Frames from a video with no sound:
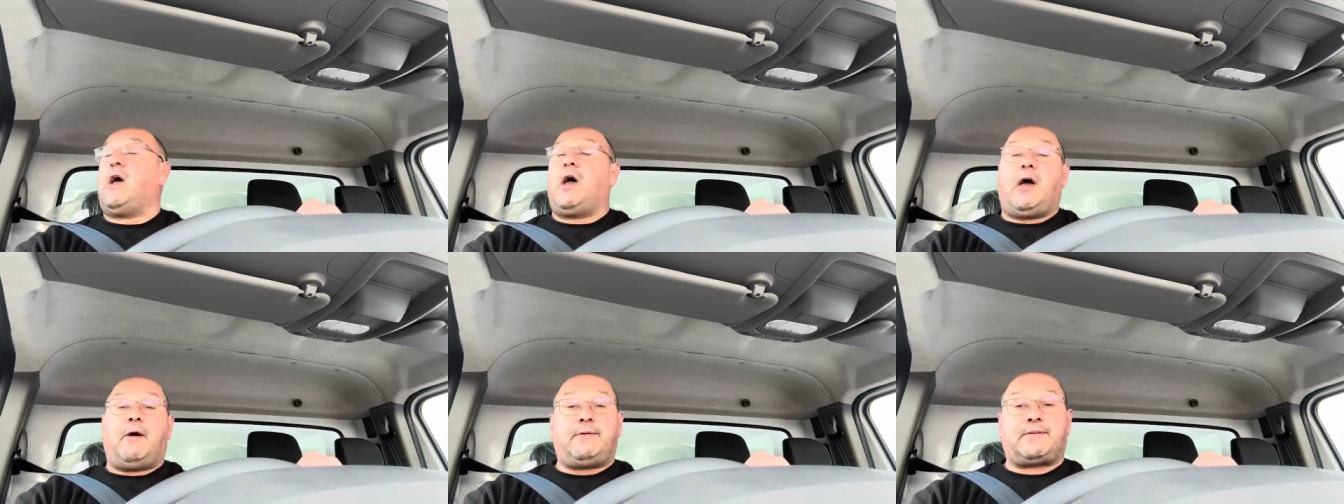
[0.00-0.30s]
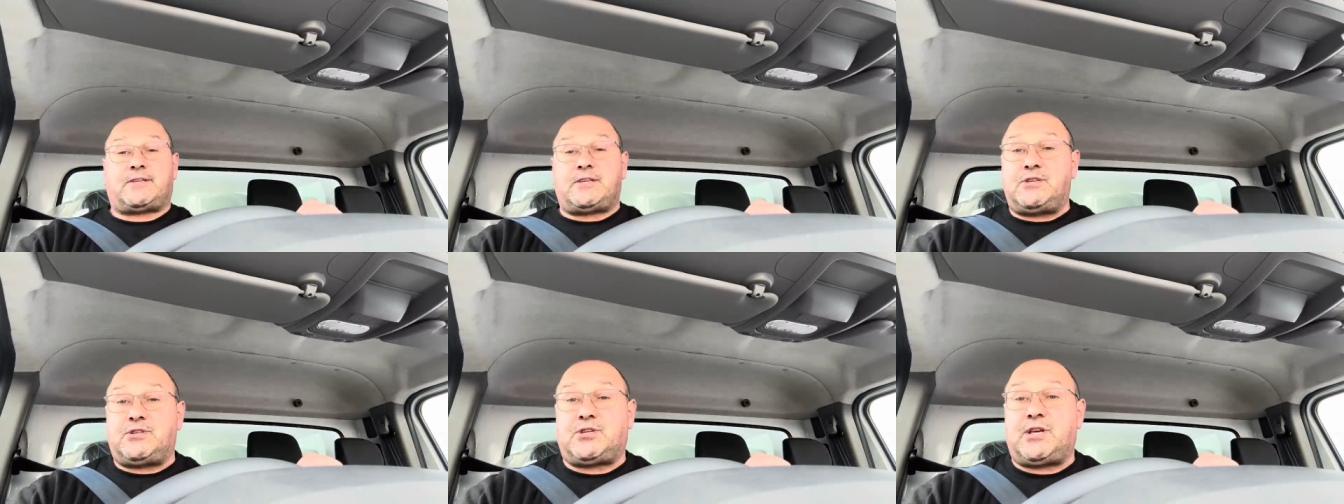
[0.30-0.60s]
oh,
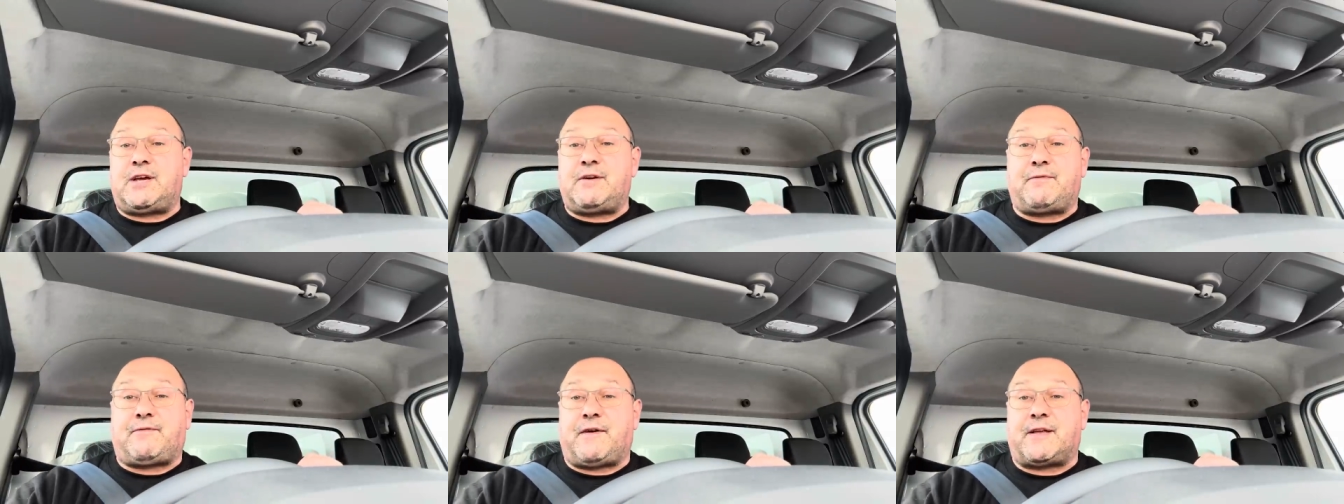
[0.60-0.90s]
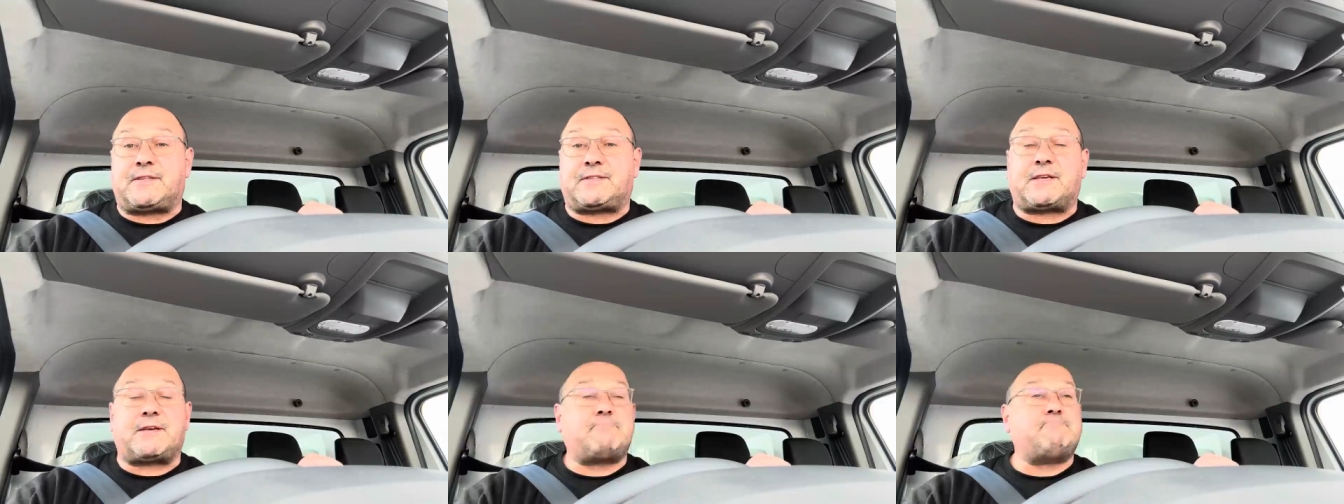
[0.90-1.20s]
isn't
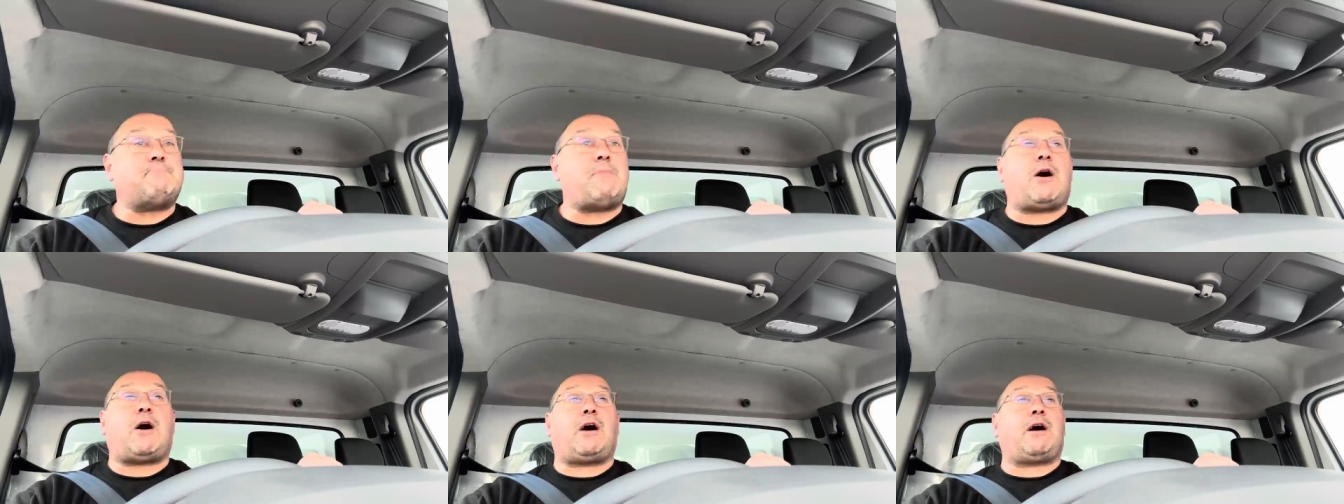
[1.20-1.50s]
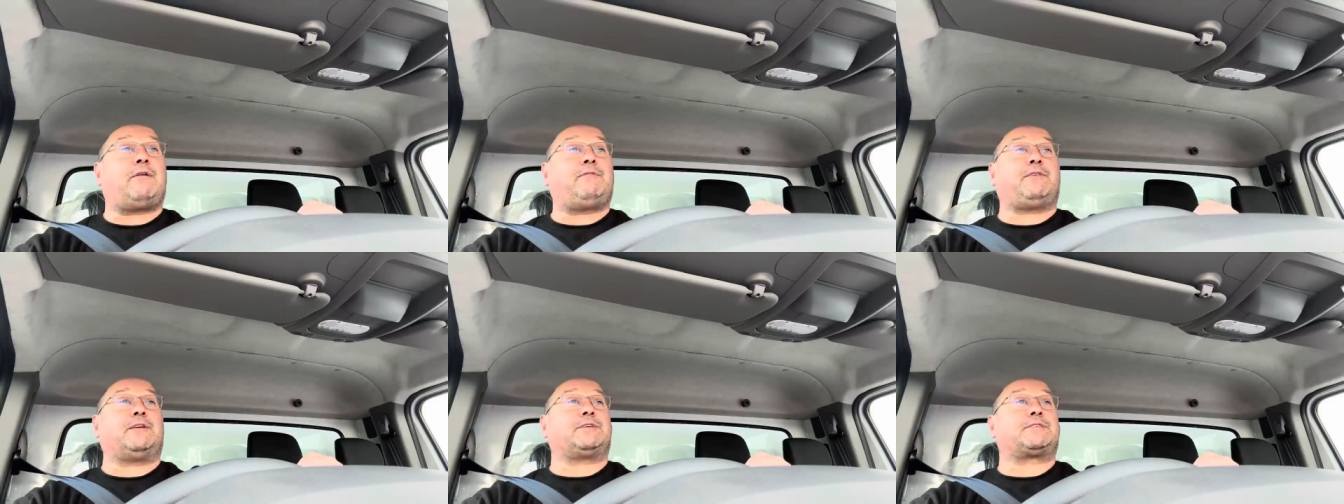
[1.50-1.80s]
geofencing
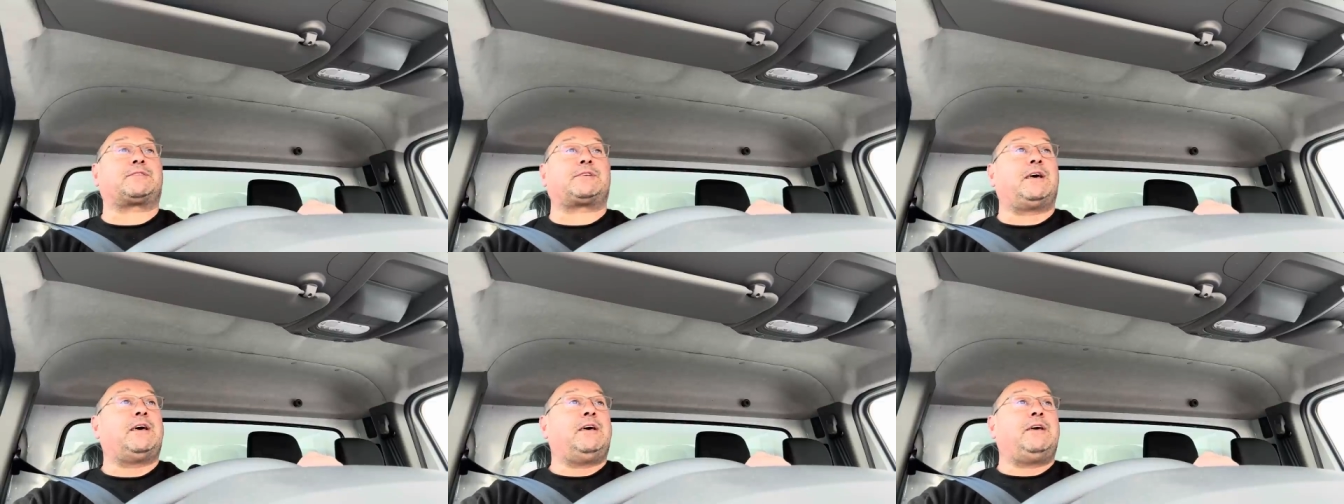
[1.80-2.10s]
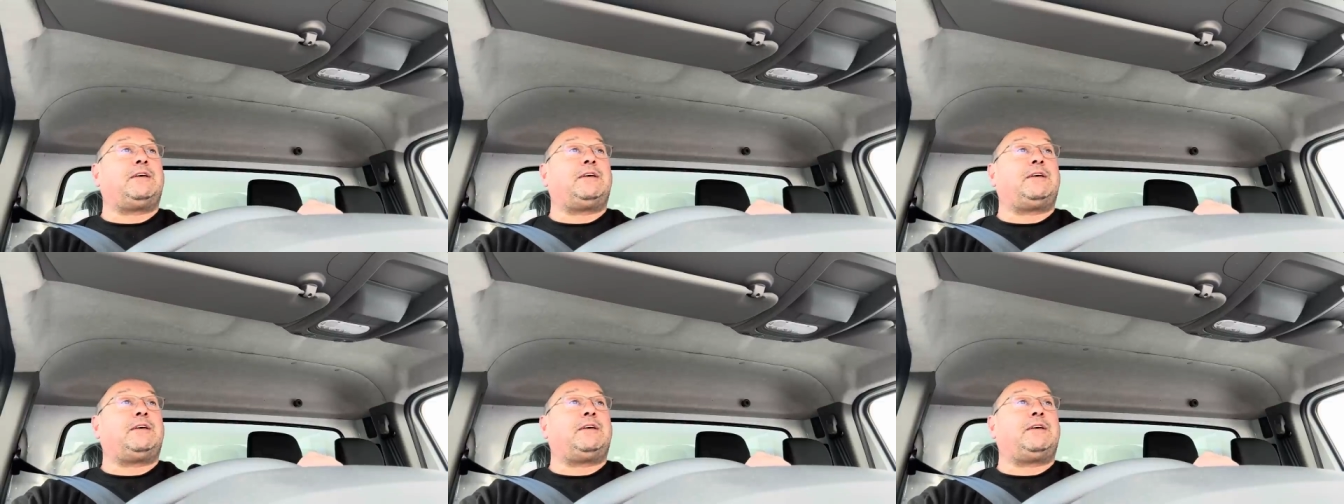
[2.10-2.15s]
marvellous?